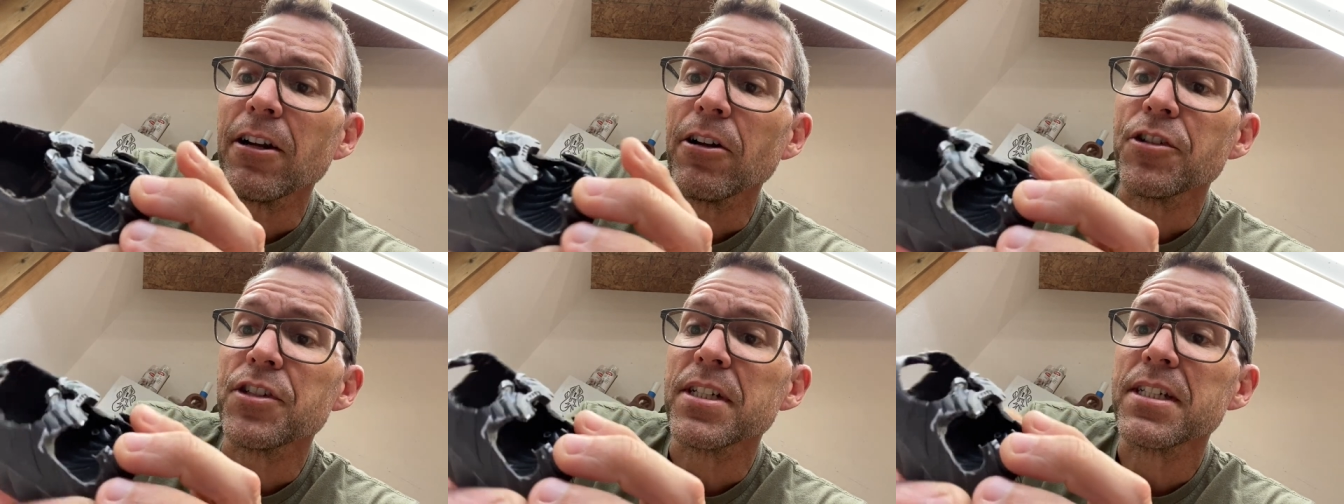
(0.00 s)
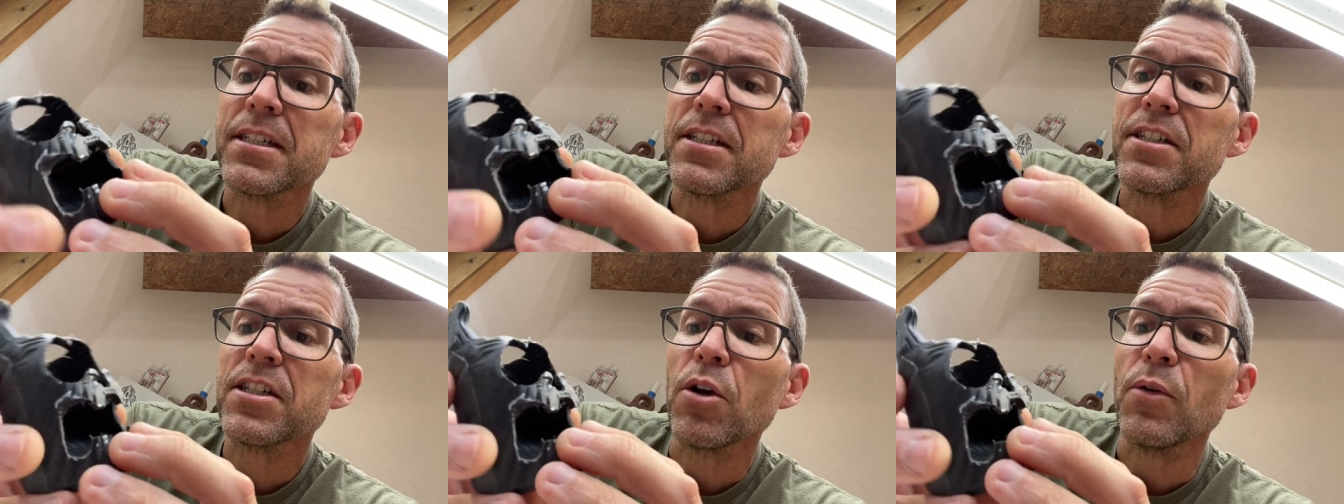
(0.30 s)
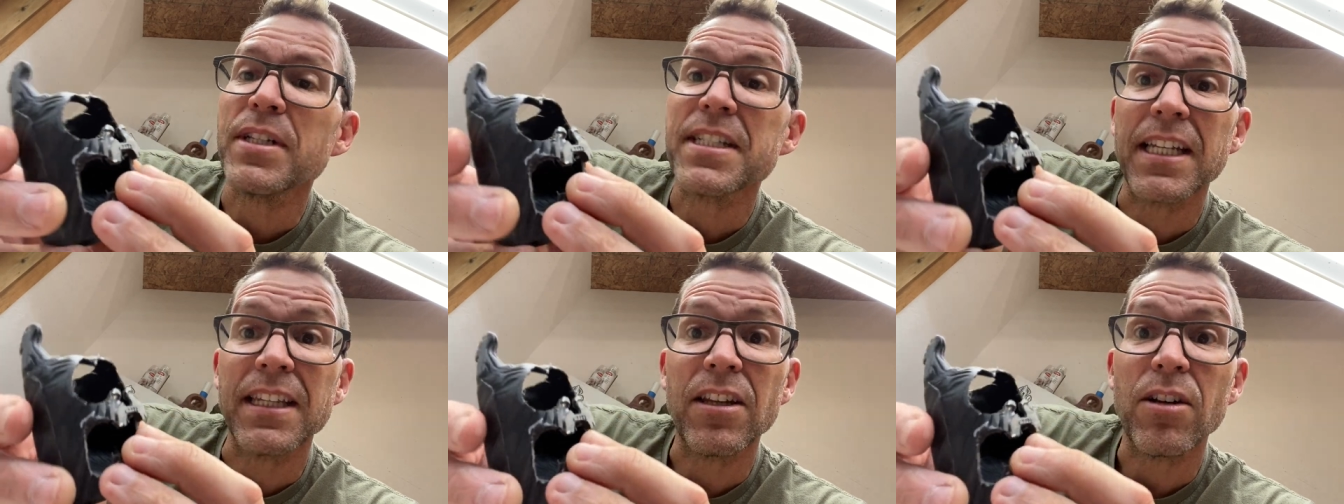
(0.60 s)
just so
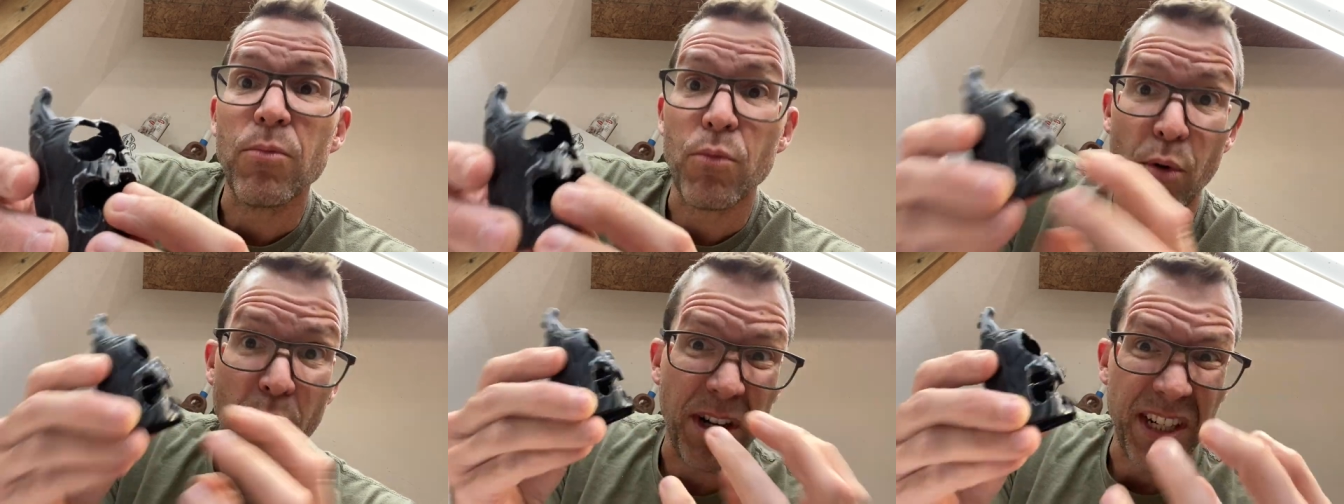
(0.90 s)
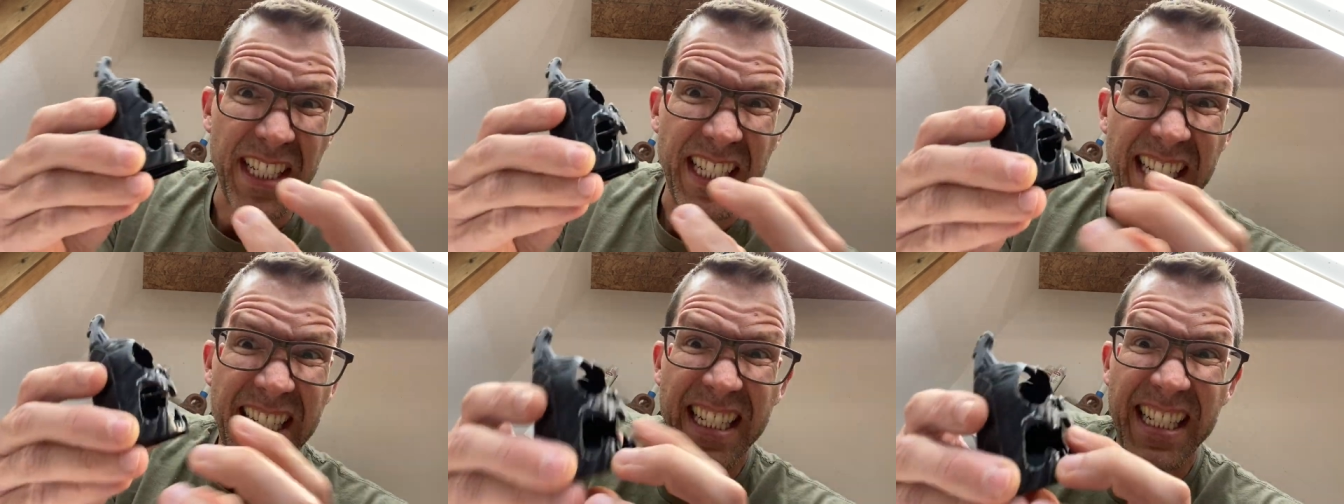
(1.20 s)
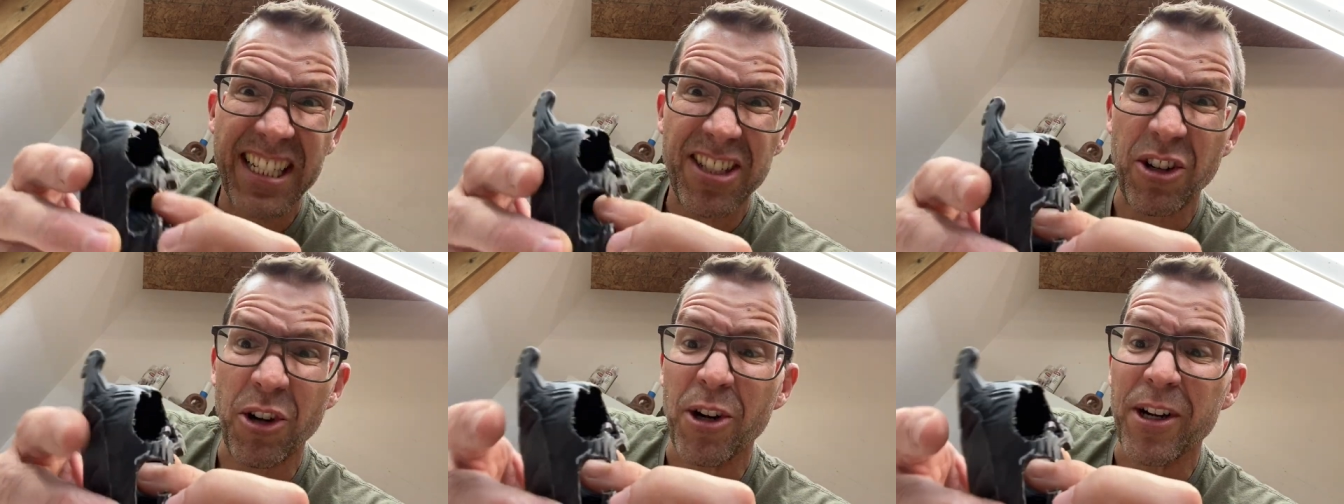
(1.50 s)
it's a little more
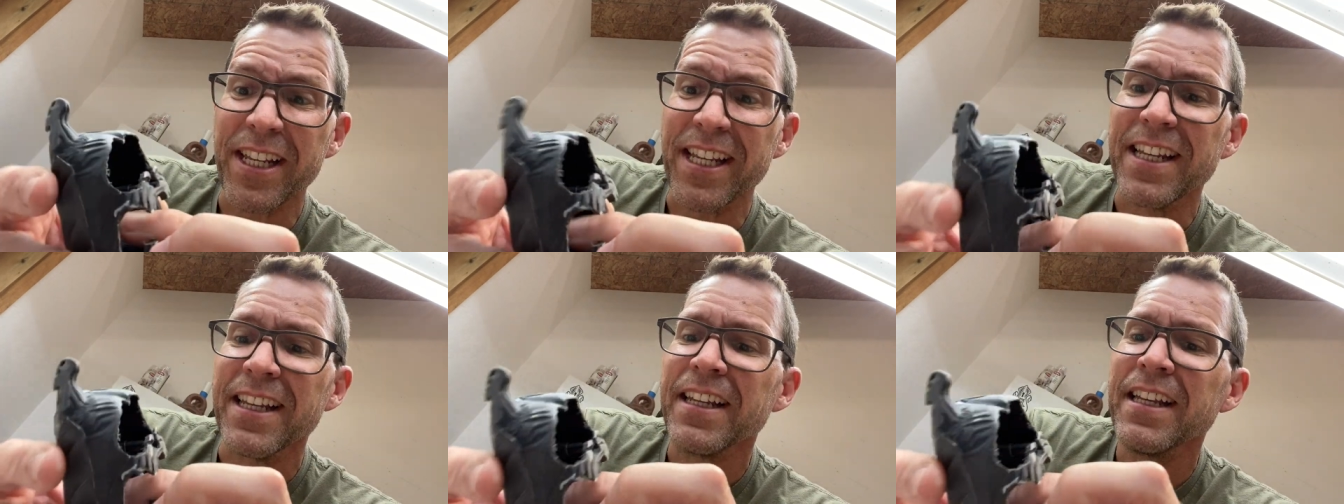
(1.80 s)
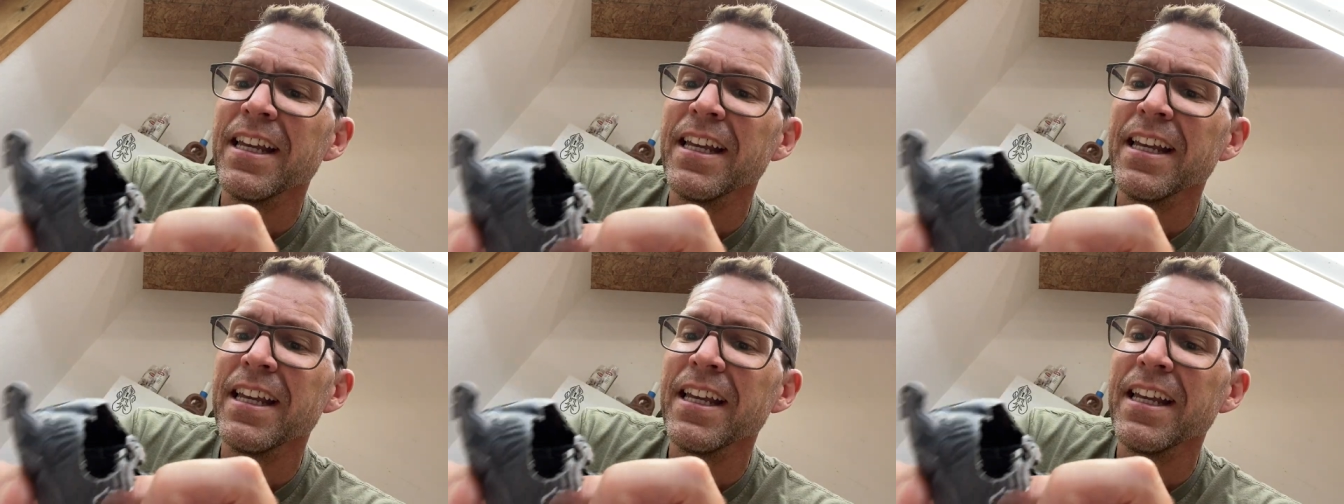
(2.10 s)
sturdy.